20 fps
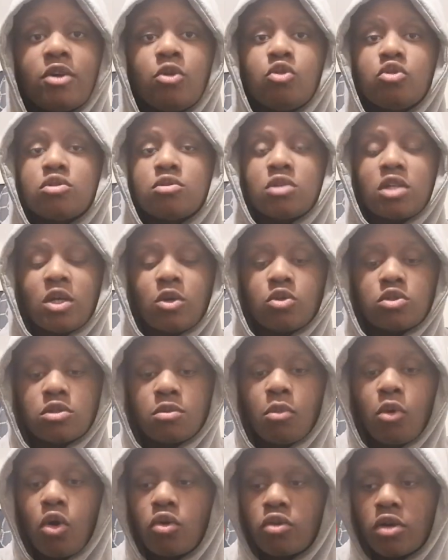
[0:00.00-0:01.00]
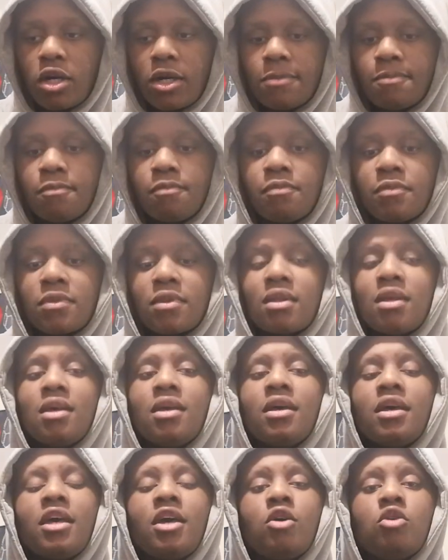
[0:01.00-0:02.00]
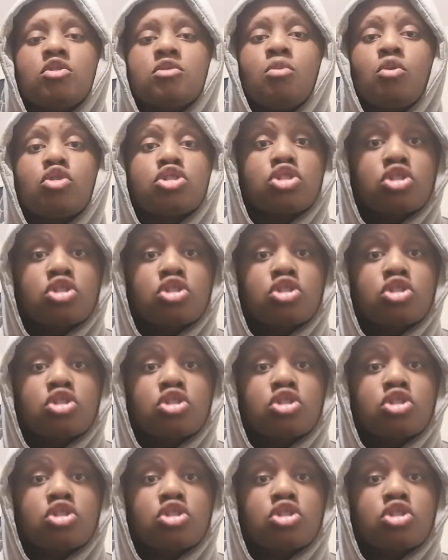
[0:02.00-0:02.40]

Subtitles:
It was more